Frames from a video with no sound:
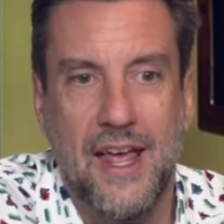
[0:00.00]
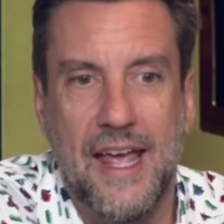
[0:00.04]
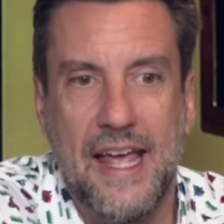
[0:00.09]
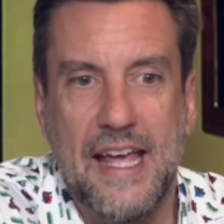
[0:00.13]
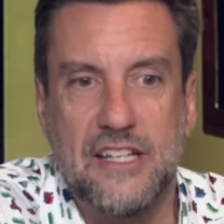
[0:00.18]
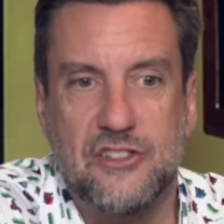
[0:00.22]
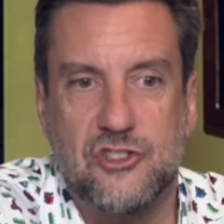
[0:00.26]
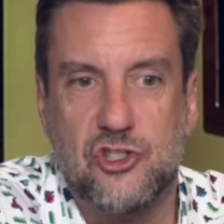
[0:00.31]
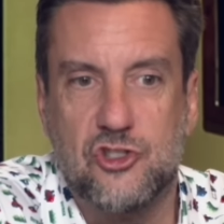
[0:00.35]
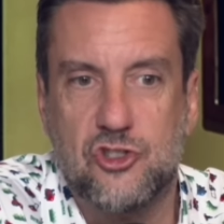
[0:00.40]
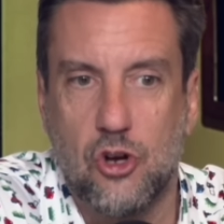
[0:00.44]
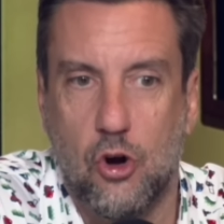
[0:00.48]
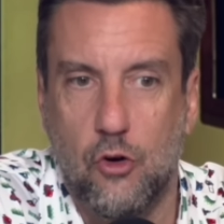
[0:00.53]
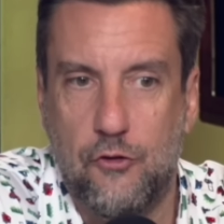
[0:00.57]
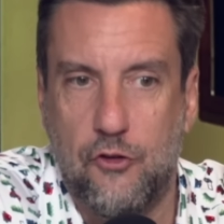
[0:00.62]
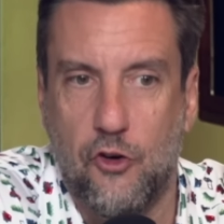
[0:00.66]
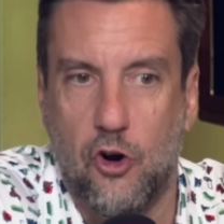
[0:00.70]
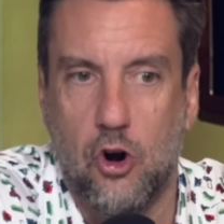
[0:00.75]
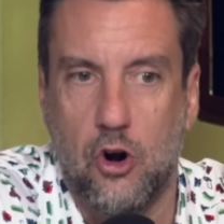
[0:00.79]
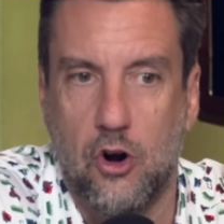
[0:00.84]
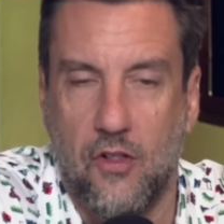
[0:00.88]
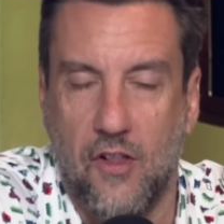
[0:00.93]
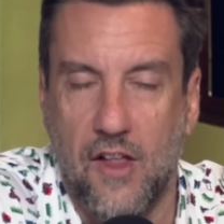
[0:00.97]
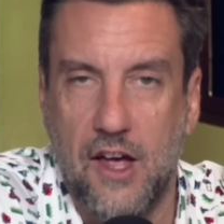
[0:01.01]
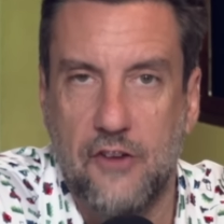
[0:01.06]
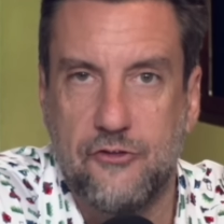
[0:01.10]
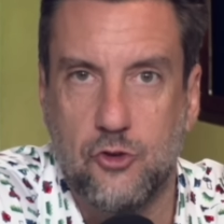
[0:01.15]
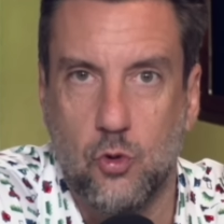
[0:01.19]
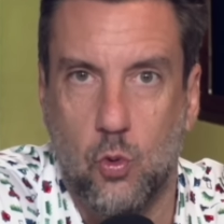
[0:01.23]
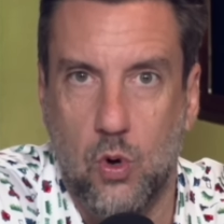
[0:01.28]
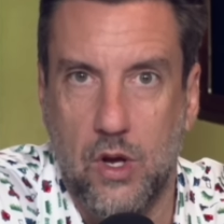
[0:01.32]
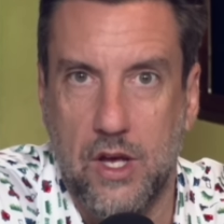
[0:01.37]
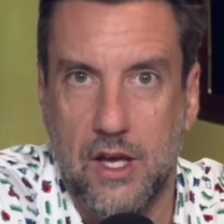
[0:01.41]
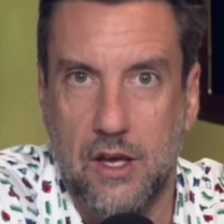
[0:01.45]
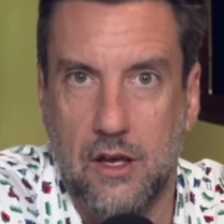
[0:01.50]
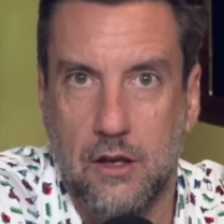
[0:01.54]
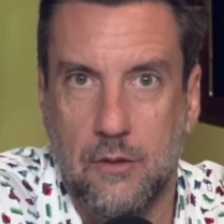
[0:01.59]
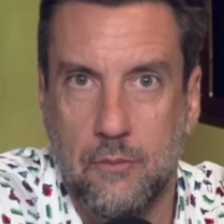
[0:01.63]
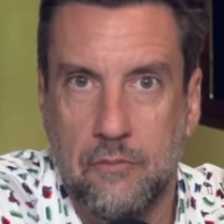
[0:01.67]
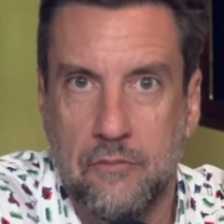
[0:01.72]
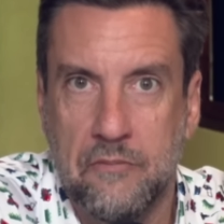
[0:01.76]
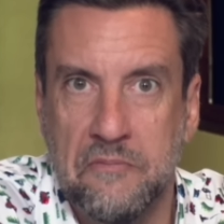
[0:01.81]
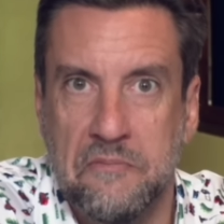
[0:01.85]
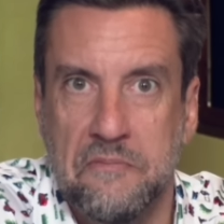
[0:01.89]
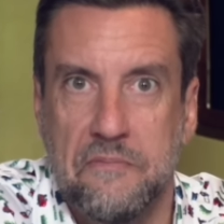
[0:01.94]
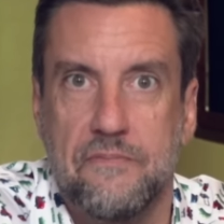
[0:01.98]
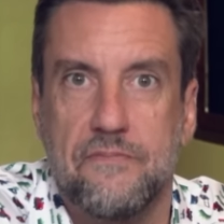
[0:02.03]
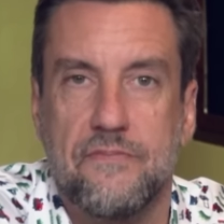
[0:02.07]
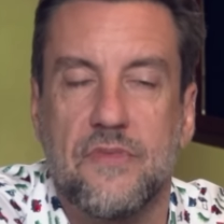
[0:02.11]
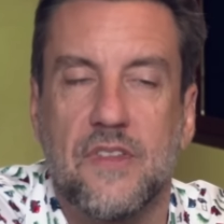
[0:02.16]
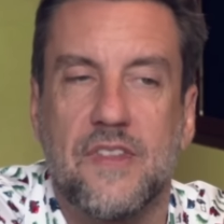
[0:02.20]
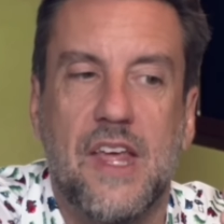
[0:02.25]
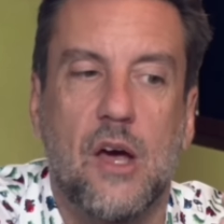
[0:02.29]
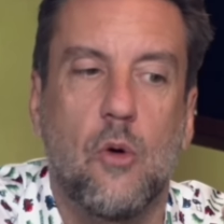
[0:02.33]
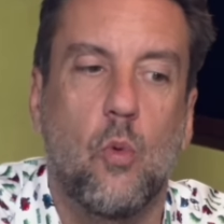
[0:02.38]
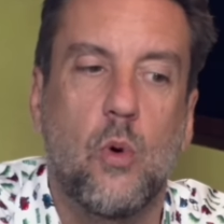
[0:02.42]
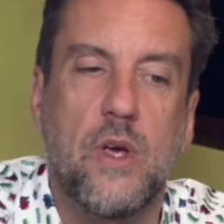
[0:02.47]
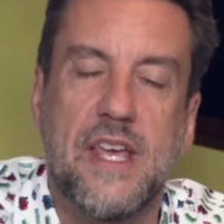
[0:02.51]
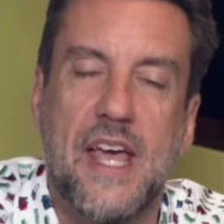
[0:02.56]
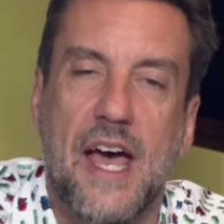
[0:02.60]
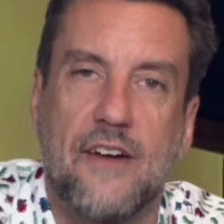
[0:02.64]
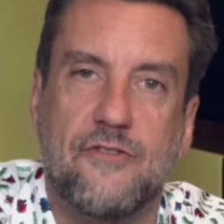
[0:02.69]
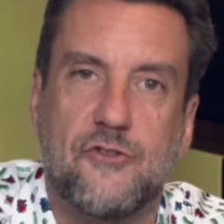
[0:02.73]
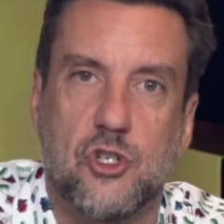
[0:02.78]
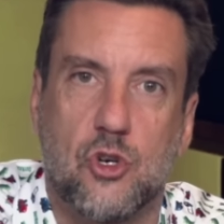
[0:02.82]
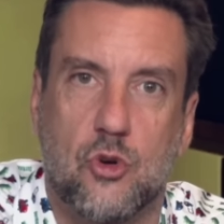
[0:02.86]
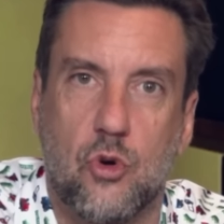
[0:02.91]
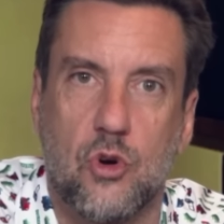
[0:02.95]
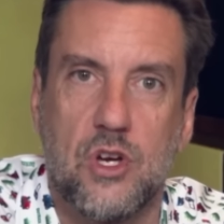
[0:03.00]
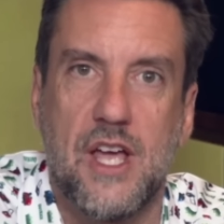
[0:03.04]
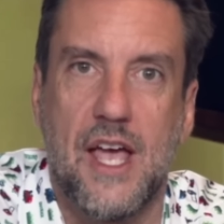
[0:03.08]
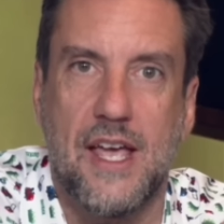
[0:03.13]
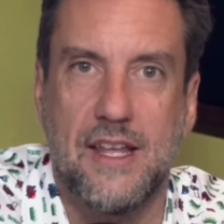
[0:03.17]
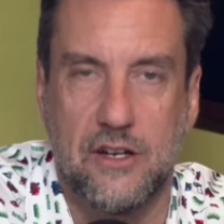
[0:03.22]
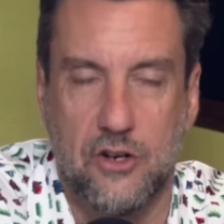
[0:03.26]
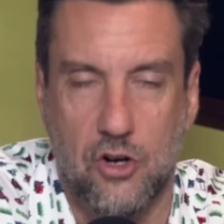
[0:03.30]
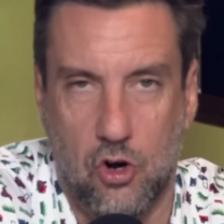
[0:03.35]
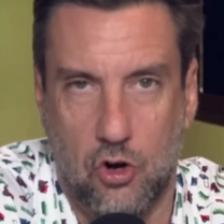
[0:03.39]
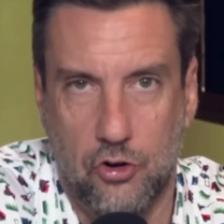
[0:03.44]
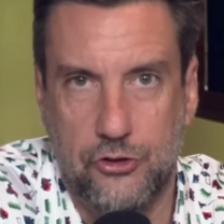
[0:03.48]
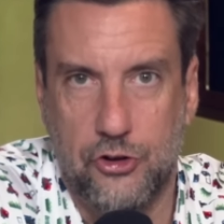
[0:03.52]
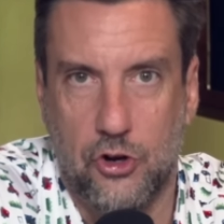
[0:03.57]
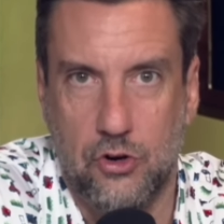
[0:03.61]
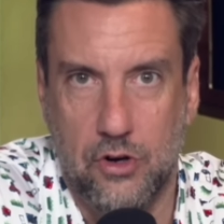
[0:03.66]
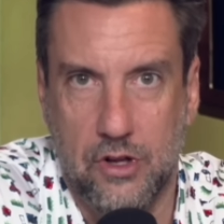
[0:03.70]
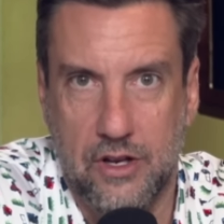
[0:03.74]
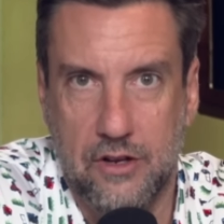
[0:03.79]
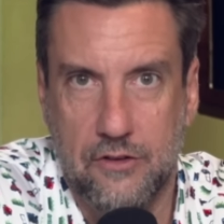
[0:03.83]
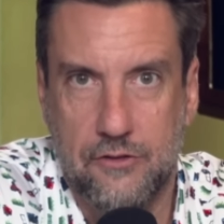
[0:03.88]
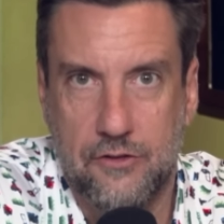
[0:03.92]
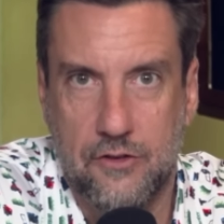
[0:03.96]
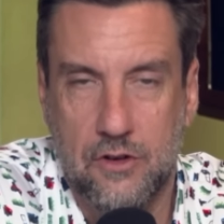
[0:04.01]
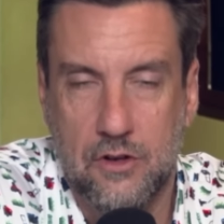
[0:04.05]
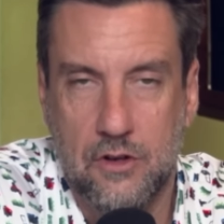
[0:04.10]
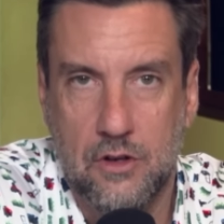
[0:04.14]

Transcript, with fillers: It's so far left wing that we have to create an alternative.